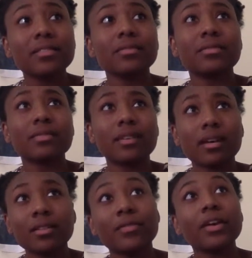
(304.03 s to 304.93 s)
has a
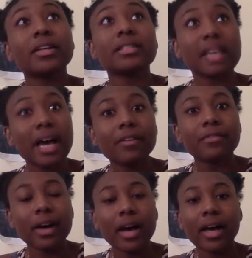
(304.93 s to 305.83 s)
very
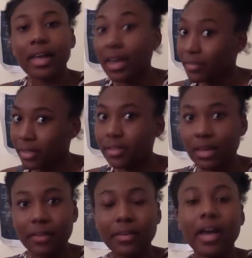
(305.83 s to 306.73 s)
sci-fi,
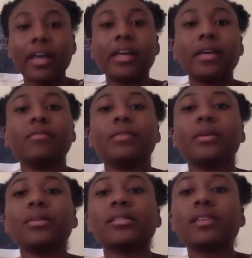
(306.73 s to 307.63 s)
heavily sci-fi
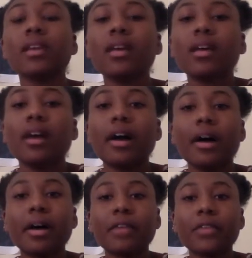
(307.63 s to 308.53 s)
influence,
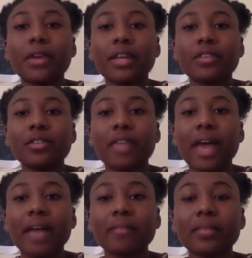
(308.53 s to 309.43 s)
if you're
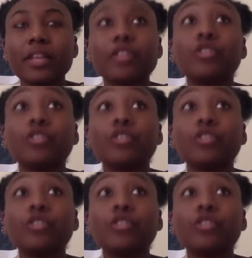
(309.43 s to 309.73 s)
into that.